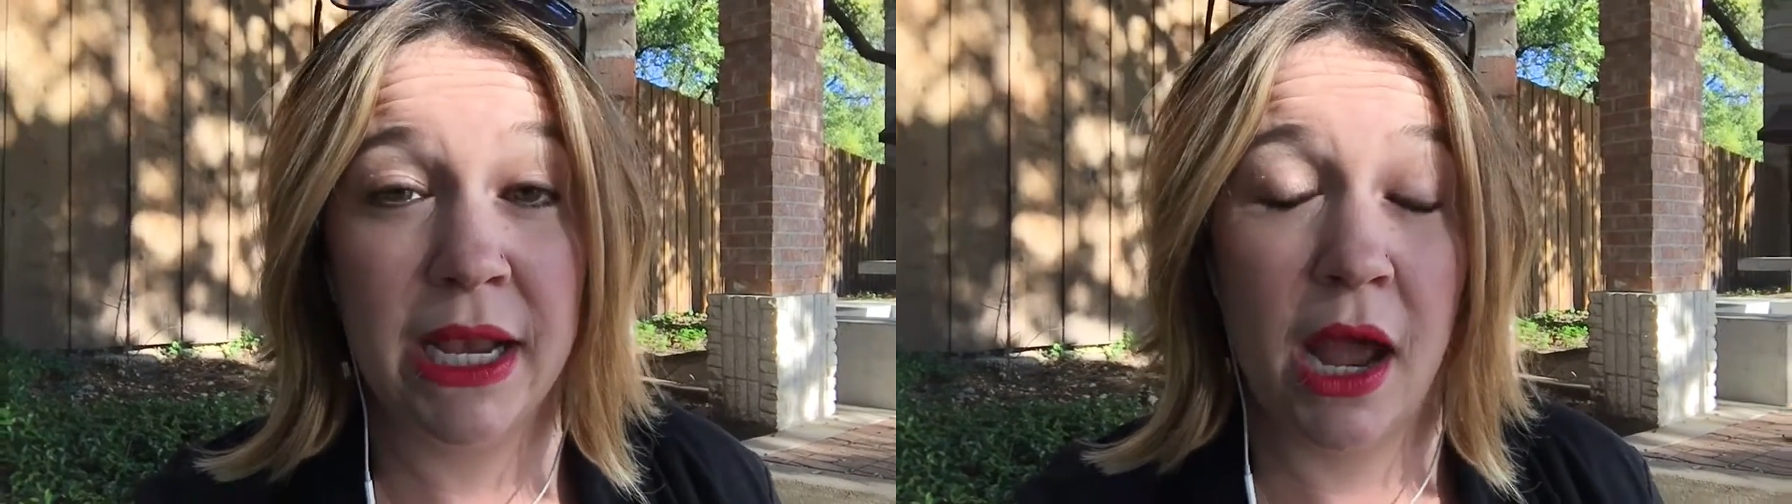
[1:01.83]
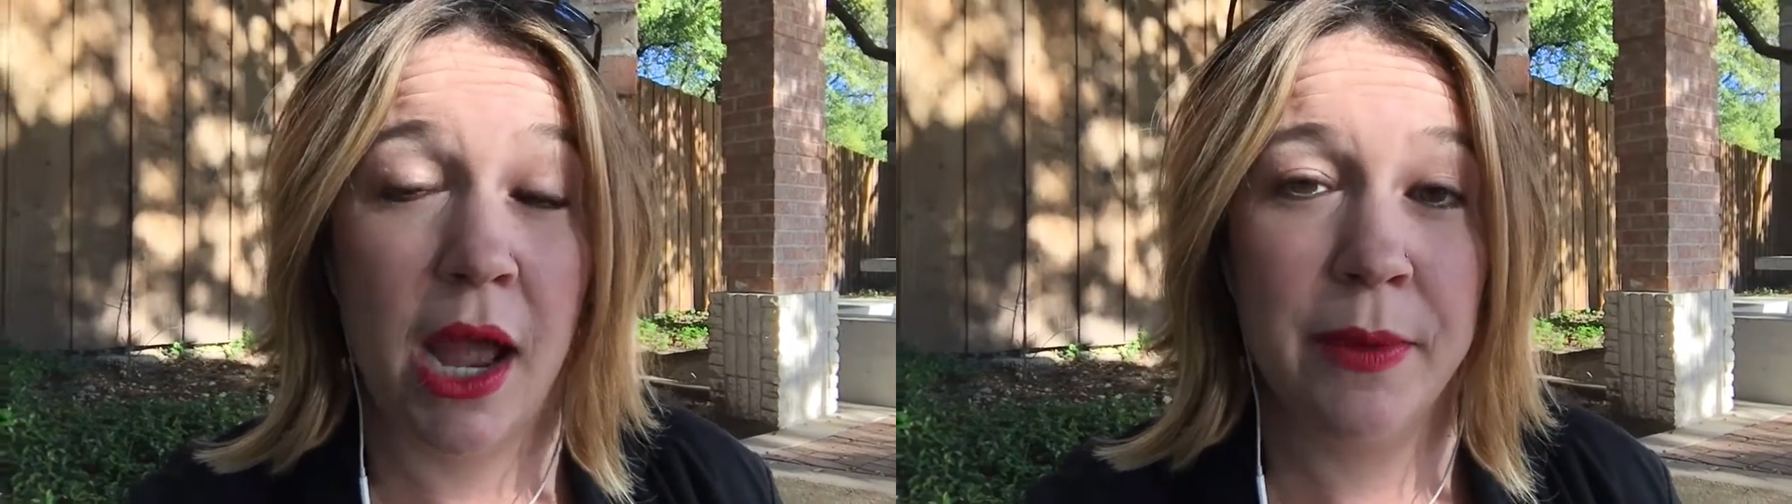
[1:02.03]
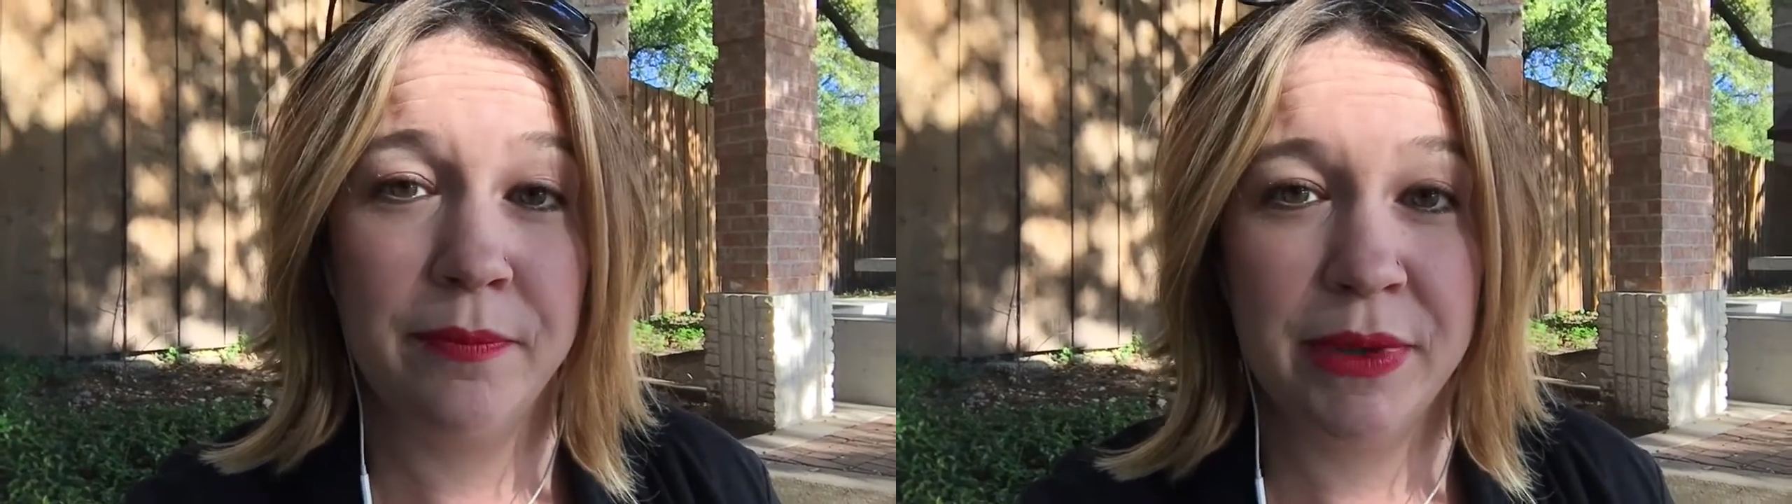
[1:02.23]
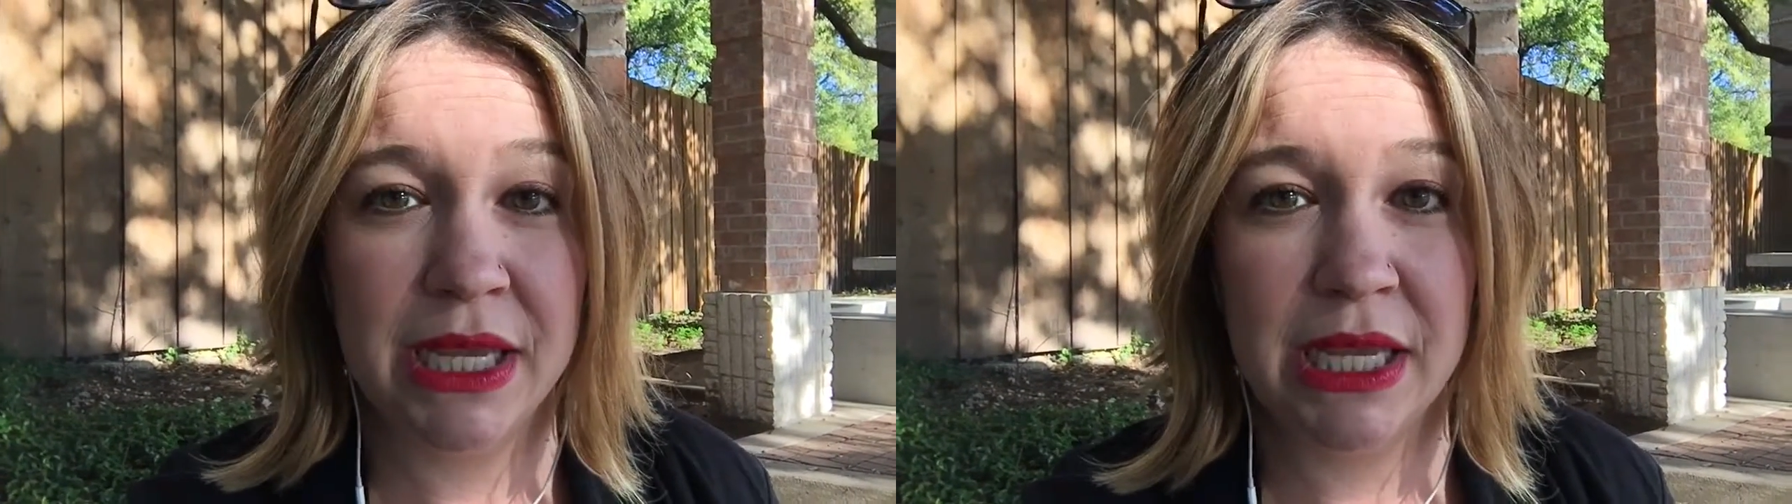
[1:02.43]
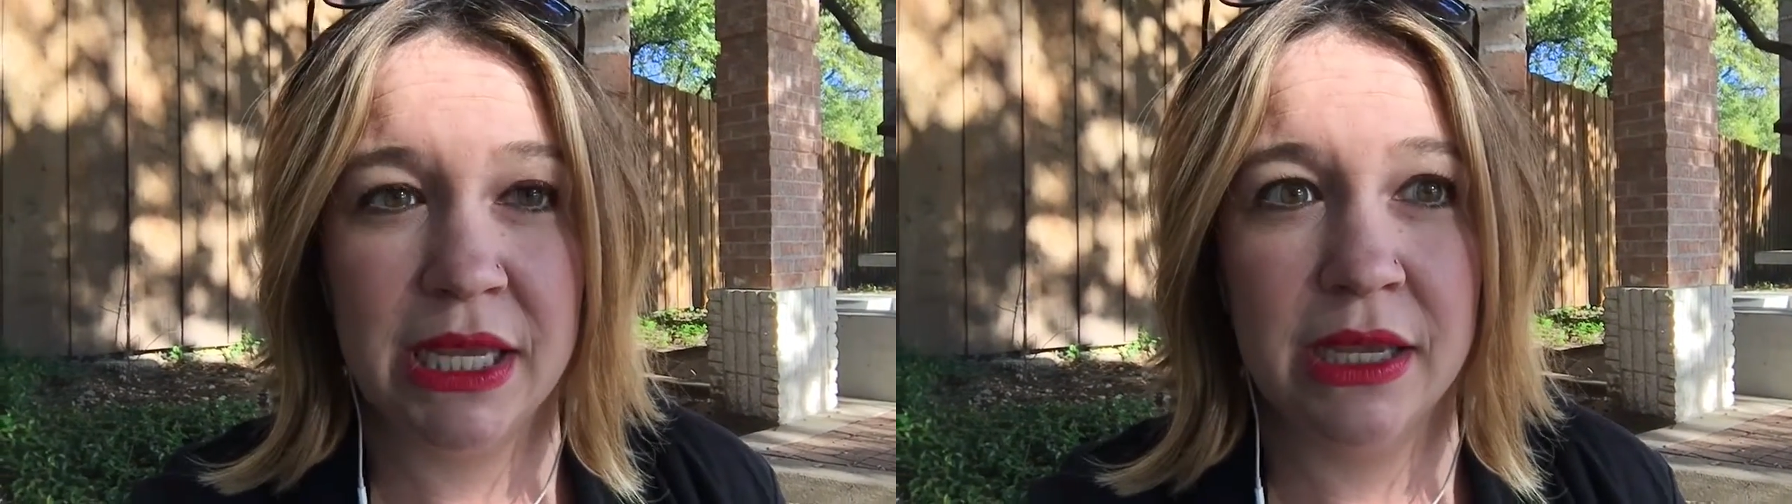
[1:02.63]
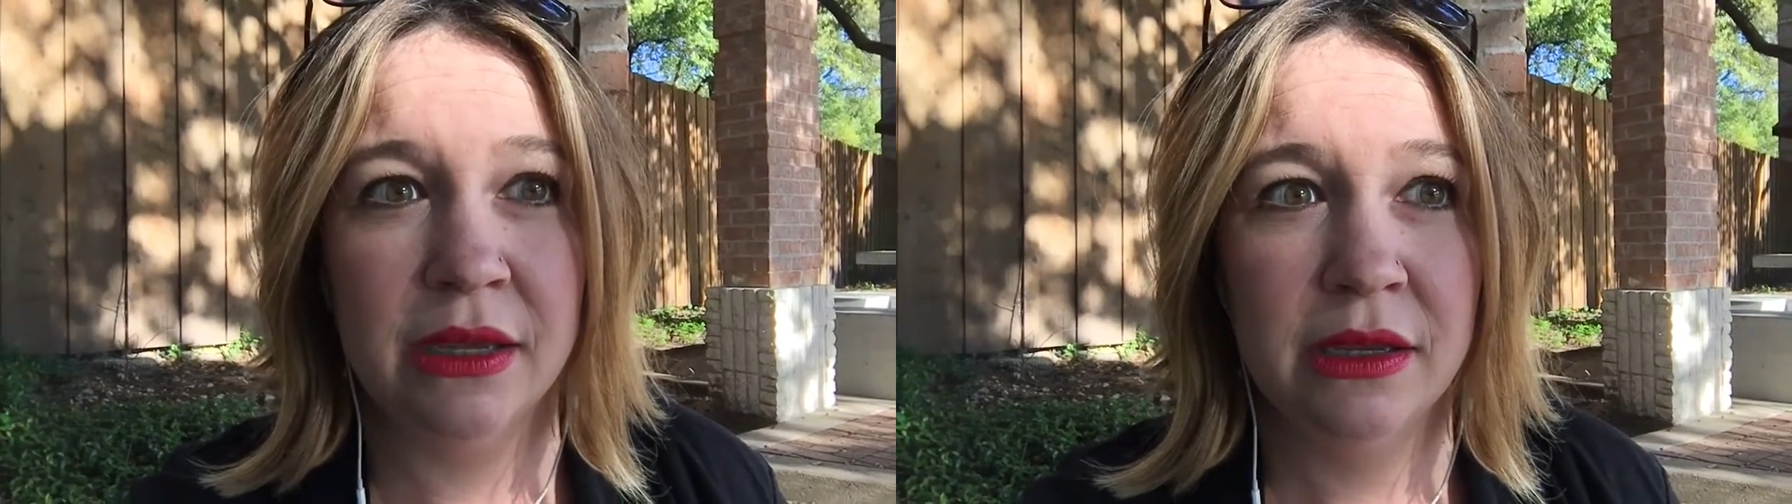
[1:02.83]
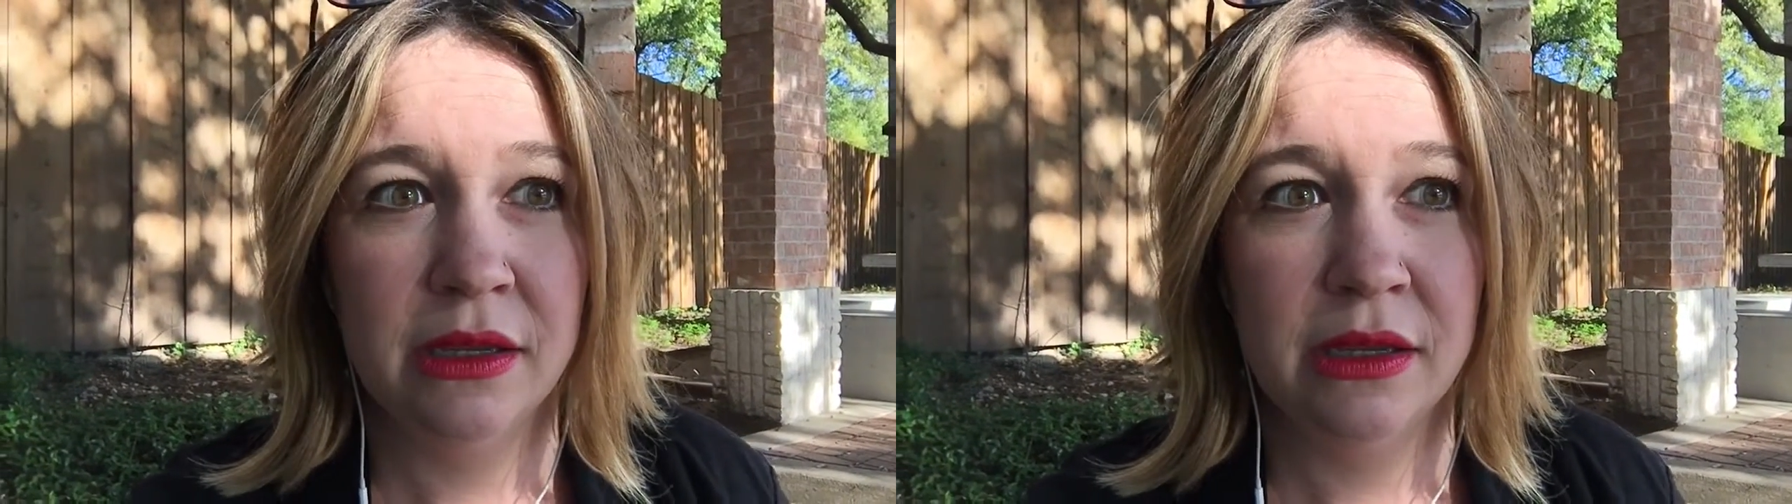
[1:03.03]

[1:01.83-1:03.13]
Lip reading: not be